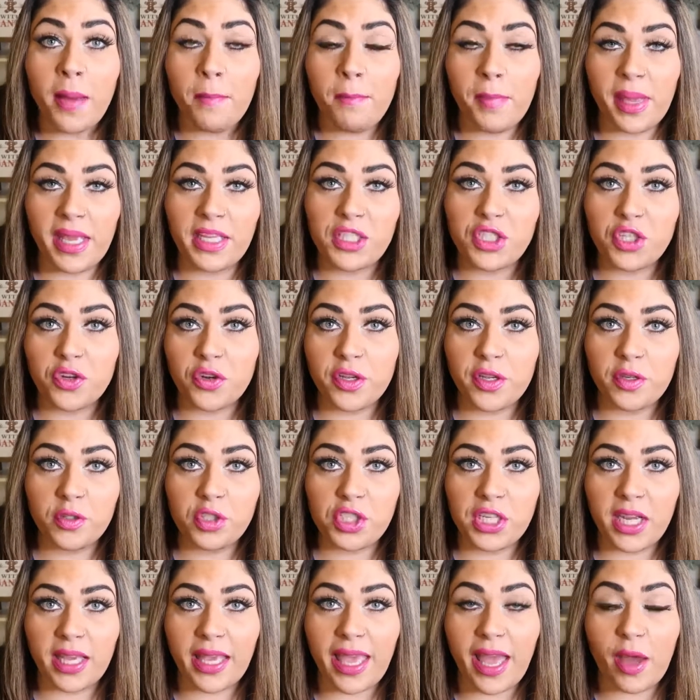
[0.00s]
Make sure you
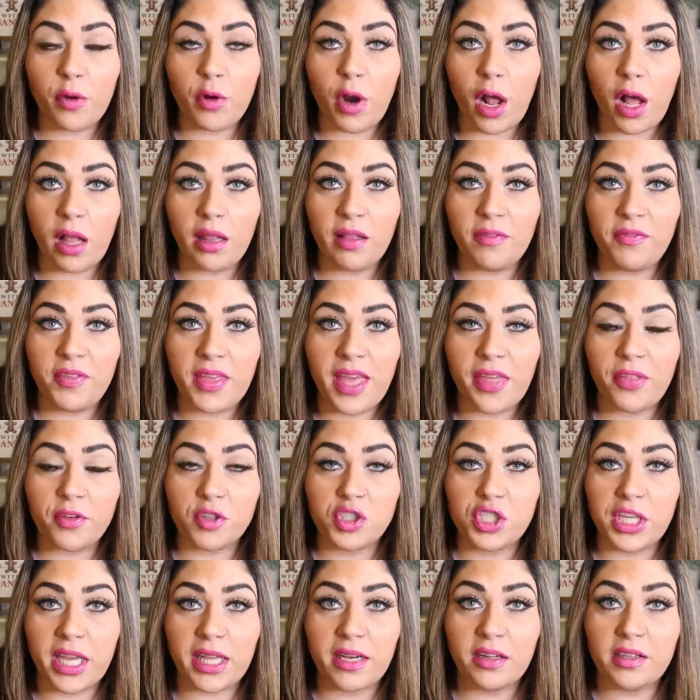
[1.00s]
check out all of the other
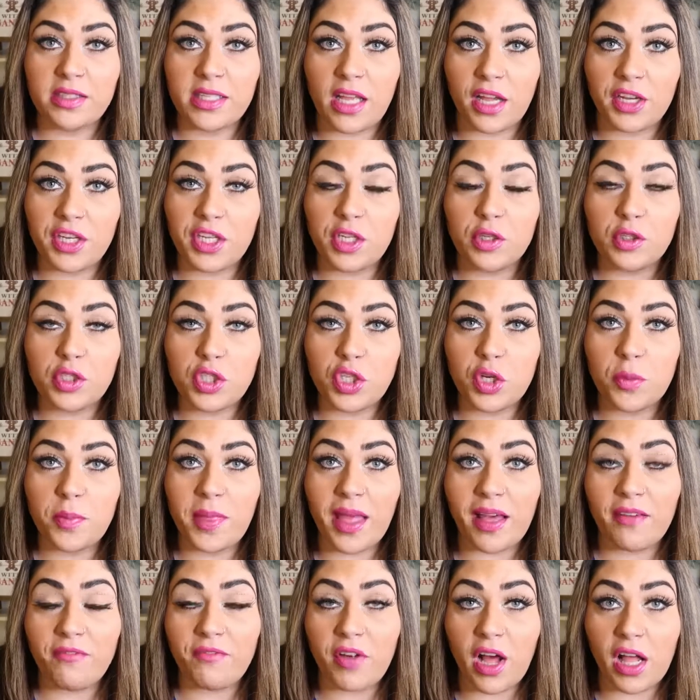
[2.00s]
channels on YouTube
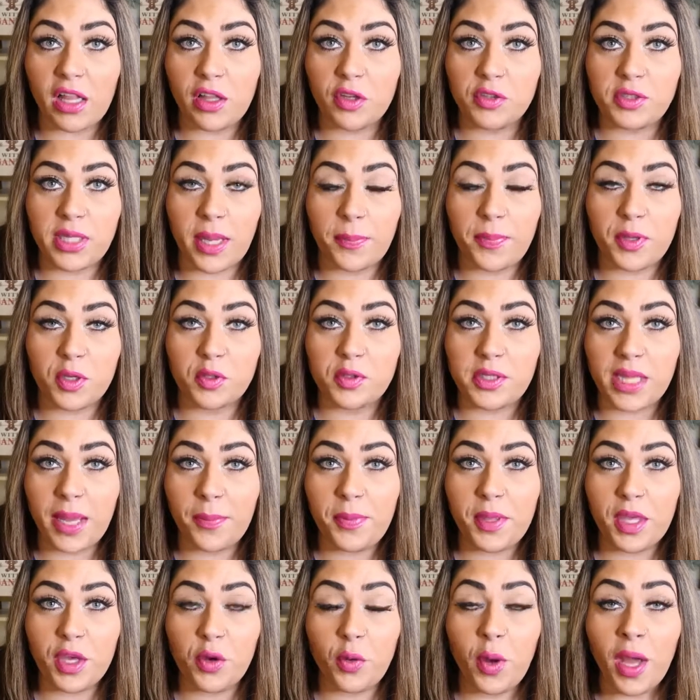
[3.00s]
that follow
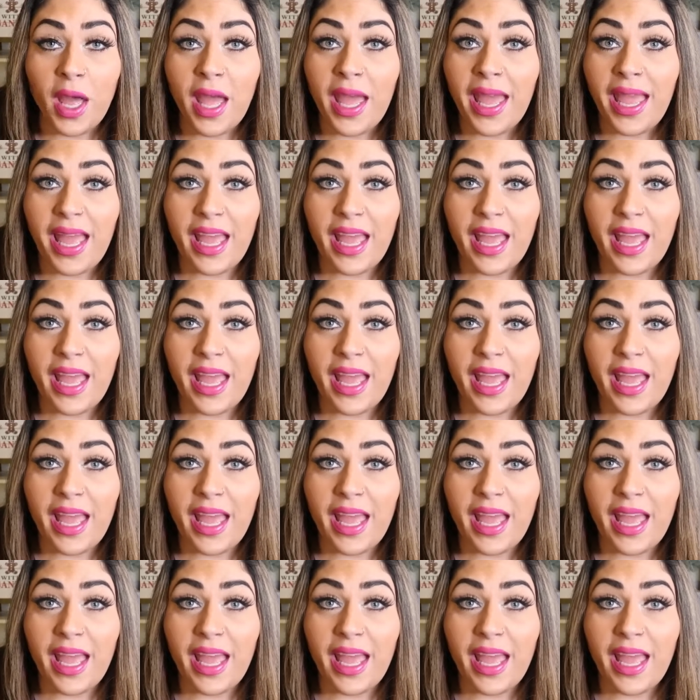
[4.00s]
WW.